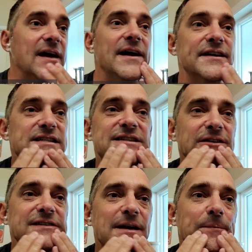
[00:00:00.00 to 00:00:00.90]
Yeah, there's
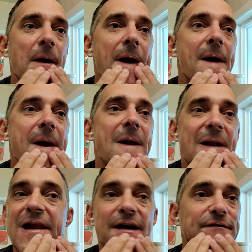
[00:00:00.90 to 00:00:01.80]
still some
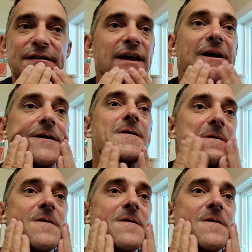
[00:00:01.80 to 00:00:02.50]
left here.